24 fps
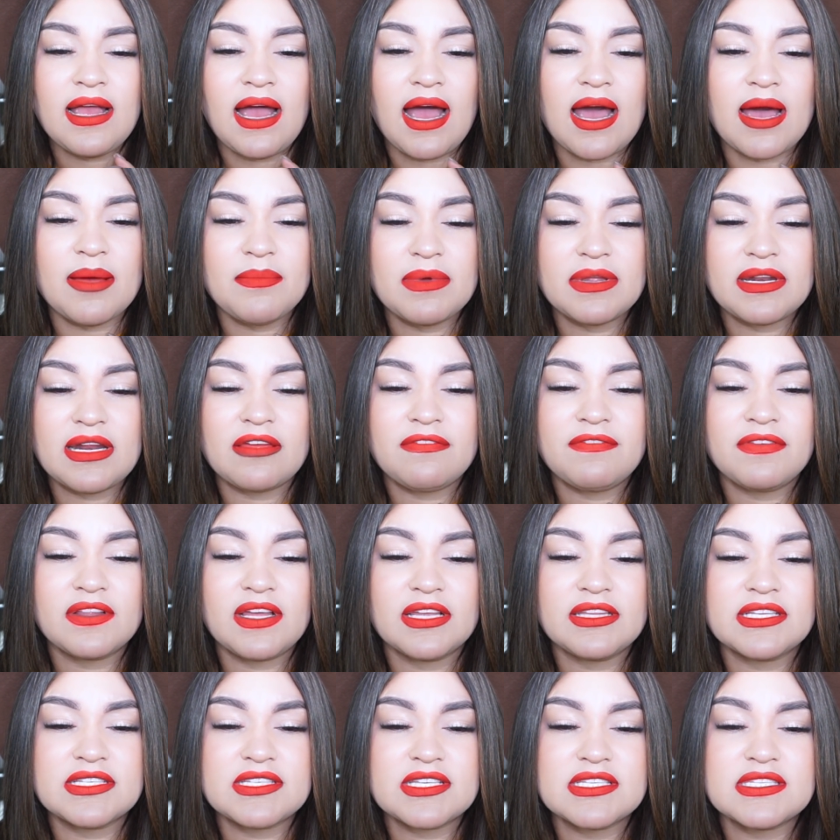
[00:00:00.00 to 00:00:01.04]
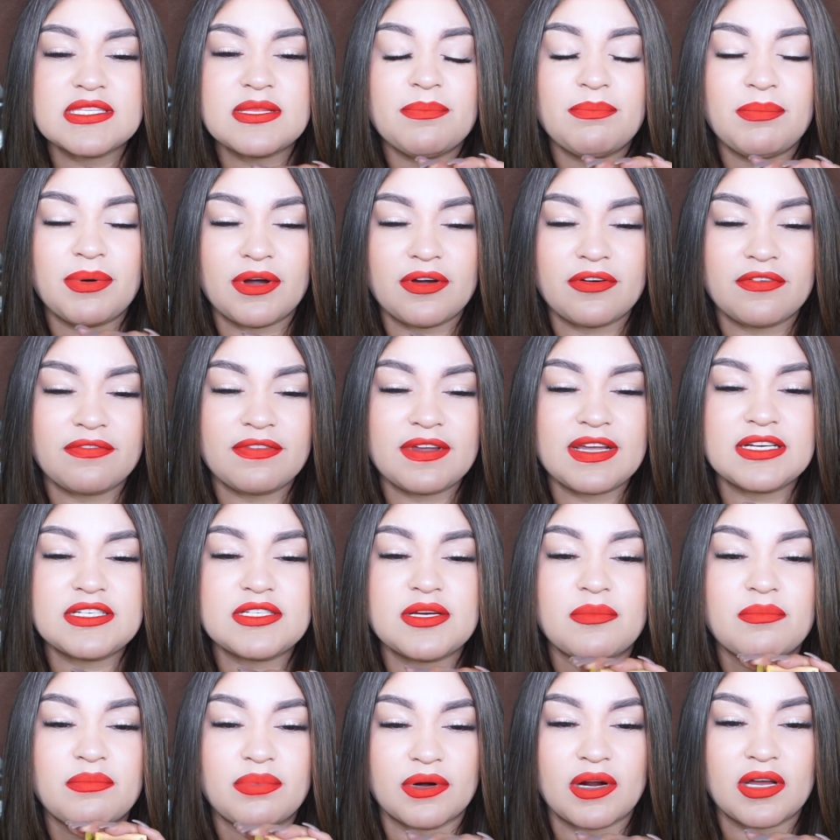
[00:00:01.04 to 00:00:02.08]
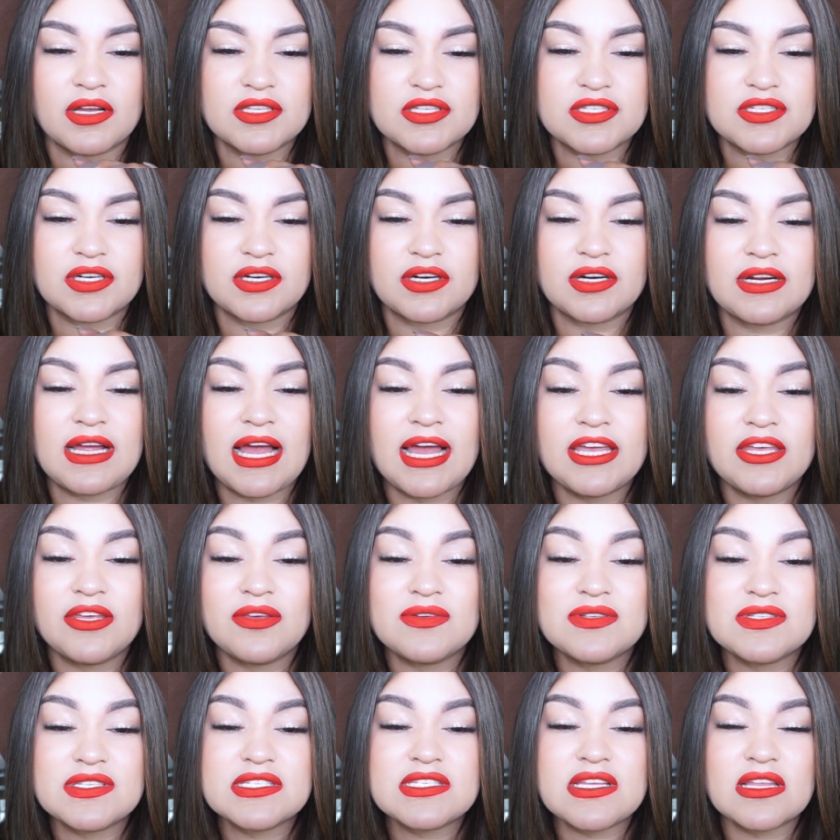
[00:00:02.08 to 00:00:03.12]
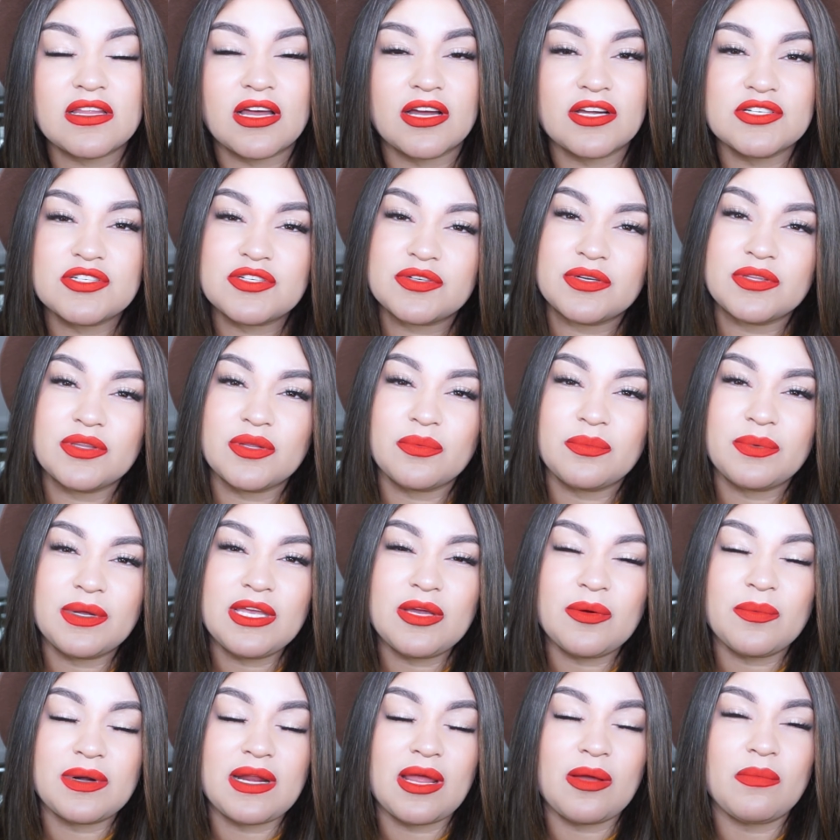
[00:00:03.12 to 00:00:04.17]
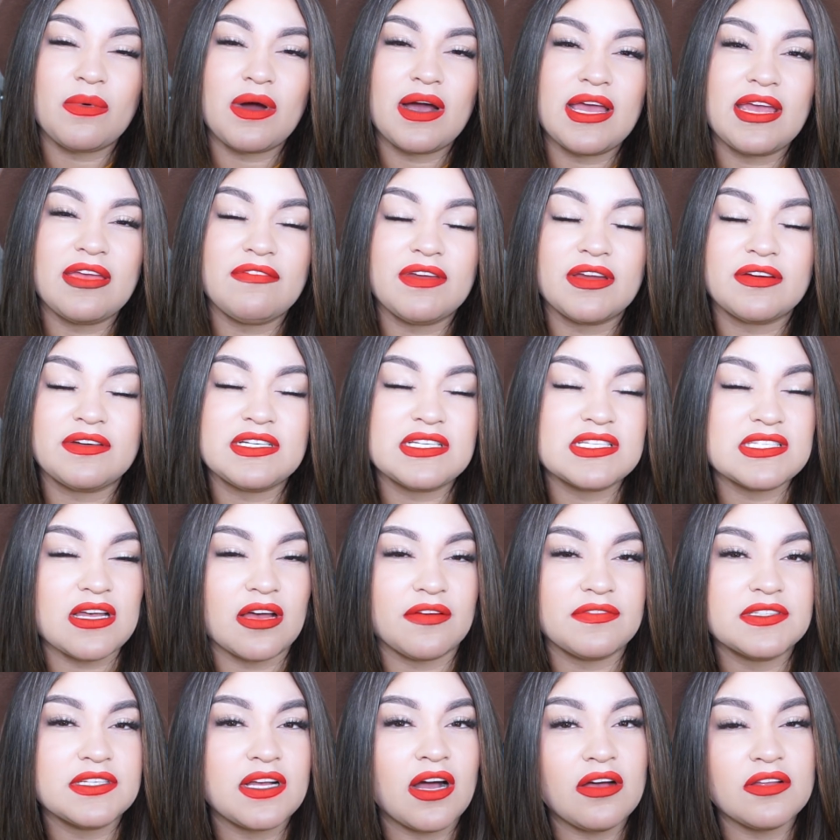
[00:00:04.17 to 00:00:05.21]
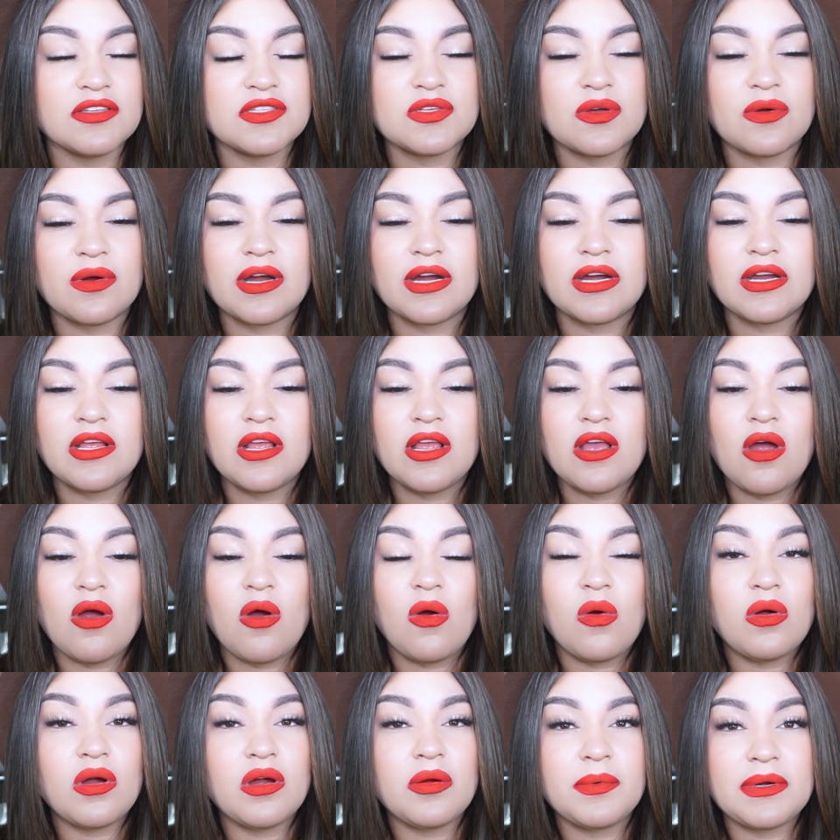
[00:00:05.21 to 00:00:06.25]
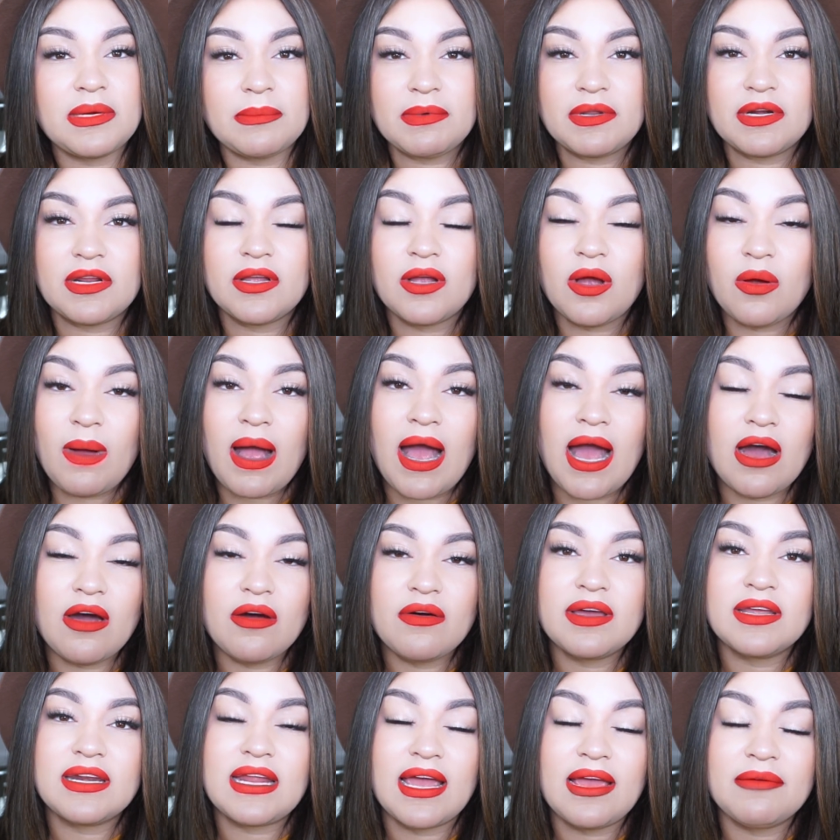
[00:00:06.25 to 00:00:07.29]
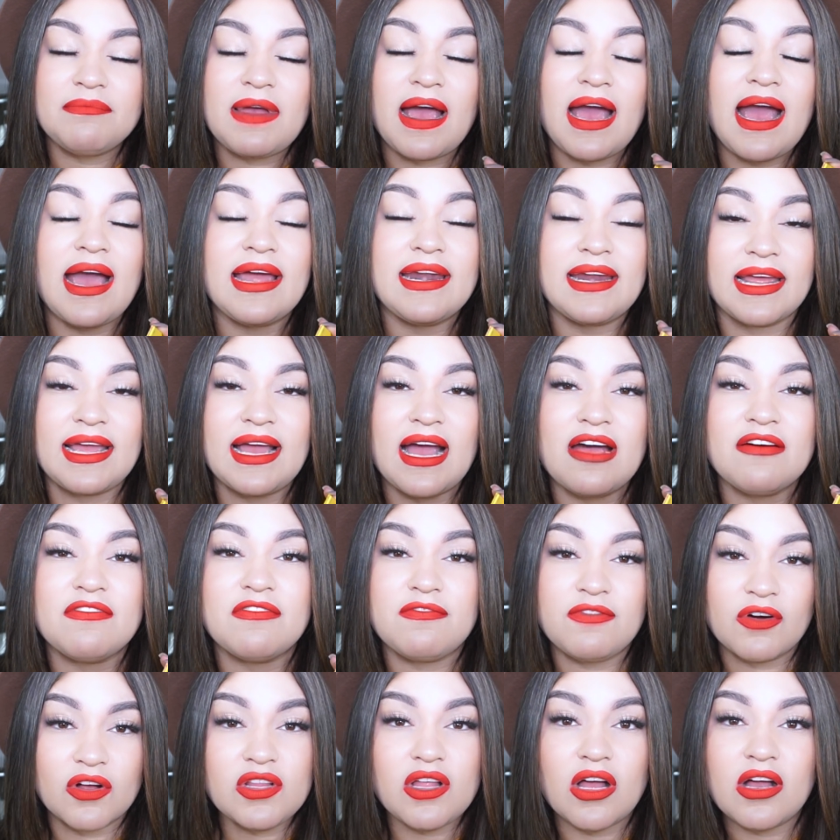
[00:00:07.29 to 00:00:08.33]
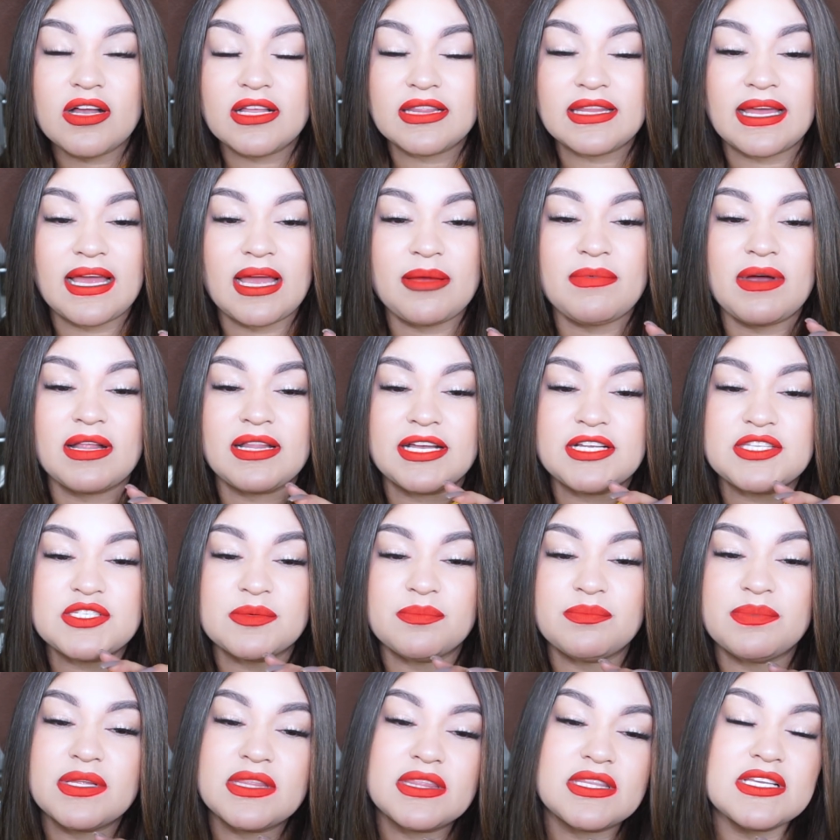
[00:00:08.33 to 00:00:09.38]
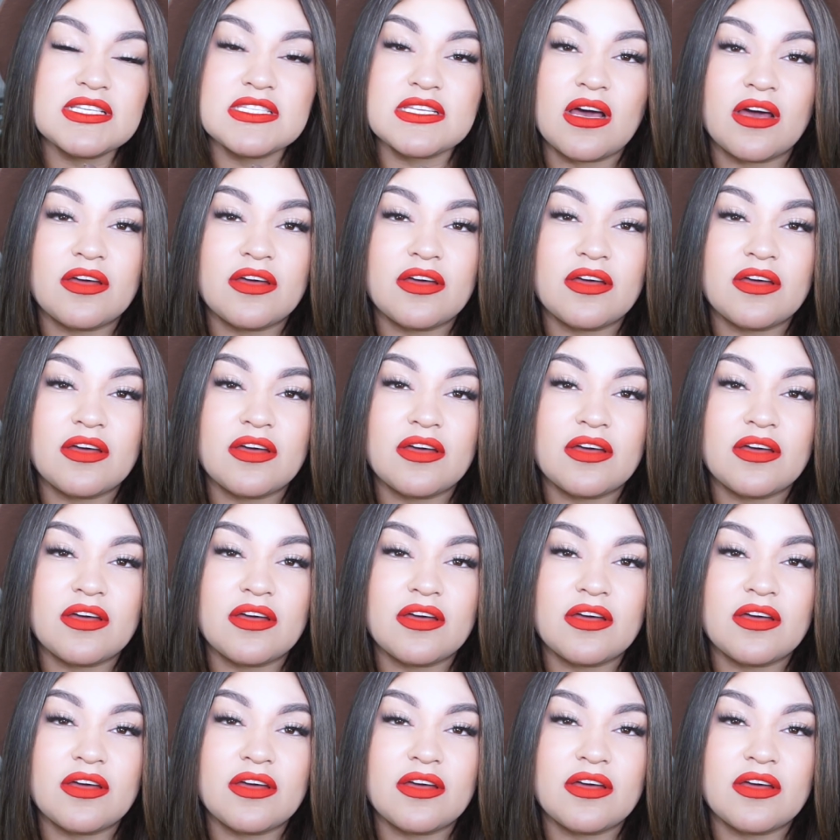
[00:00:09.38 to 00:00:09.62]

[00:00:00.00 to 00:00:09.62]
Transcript: And I feel like this is the perfect bronzer. I use this a lot during the week when I want a very soft contour, or when I'm gonna go out and I have full on glam, I like to put this